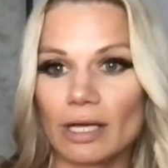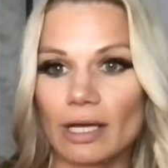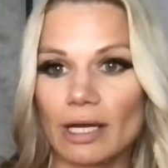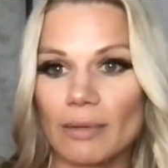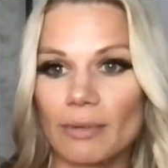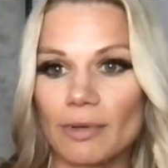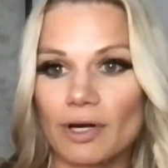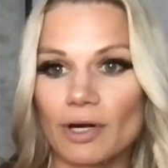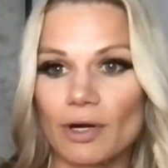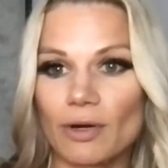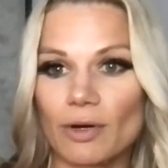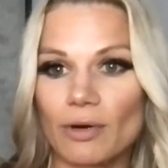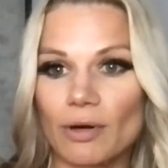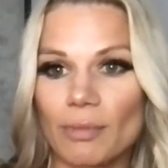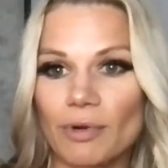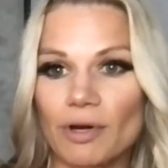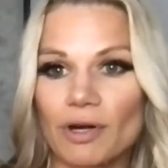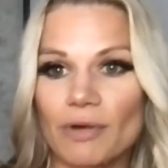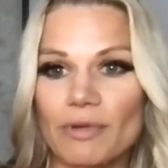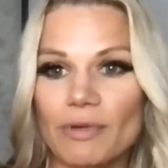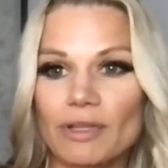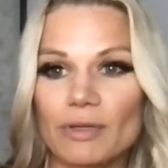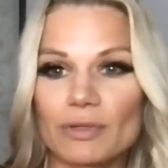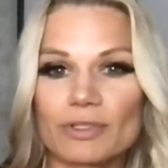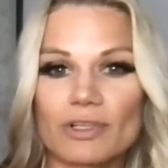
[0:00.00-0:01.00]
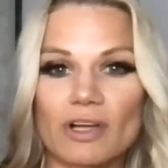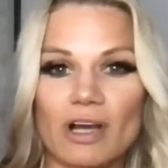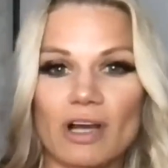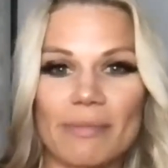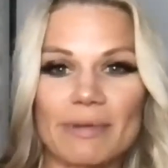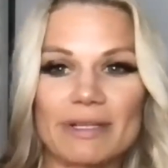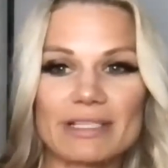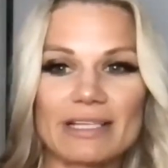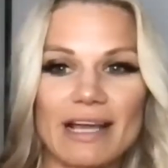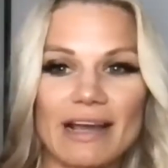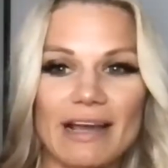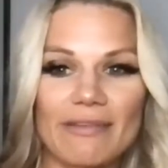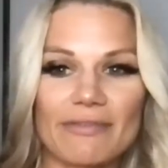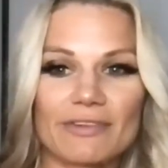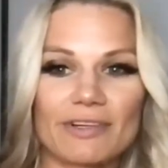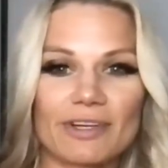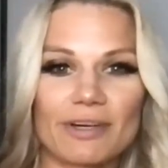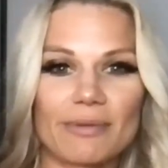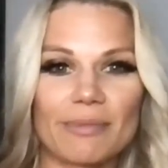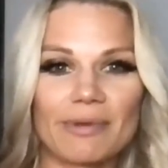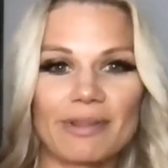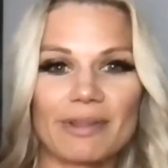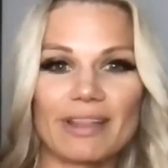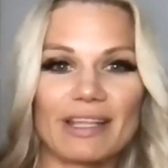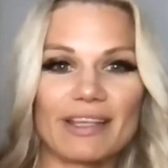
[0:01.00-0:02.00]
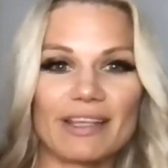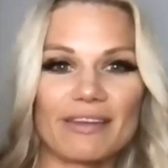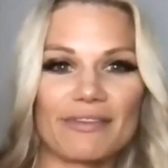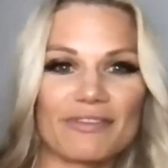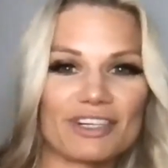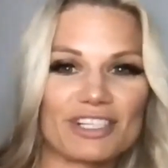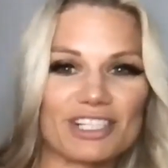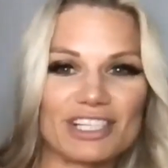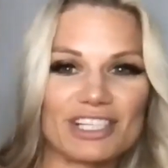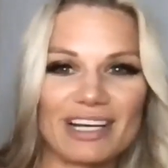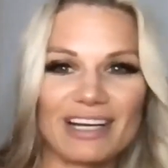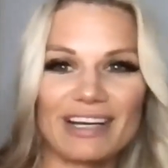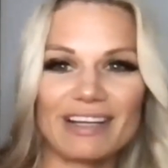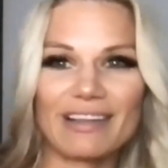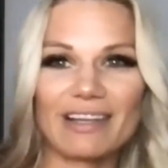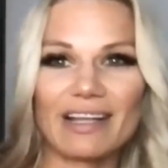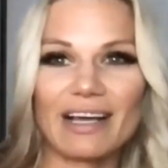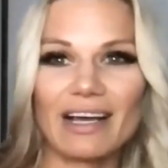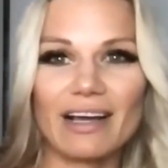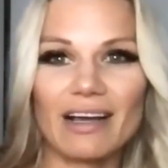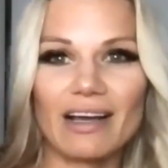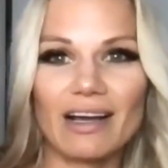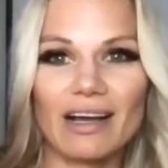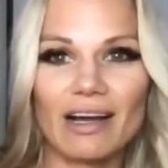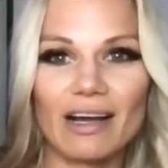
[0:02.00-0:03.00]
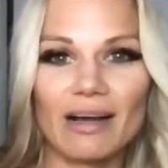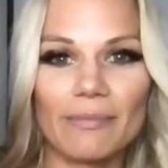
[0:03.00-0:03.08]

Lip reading: I'm gonna read those comments after, but thank you for sharing that.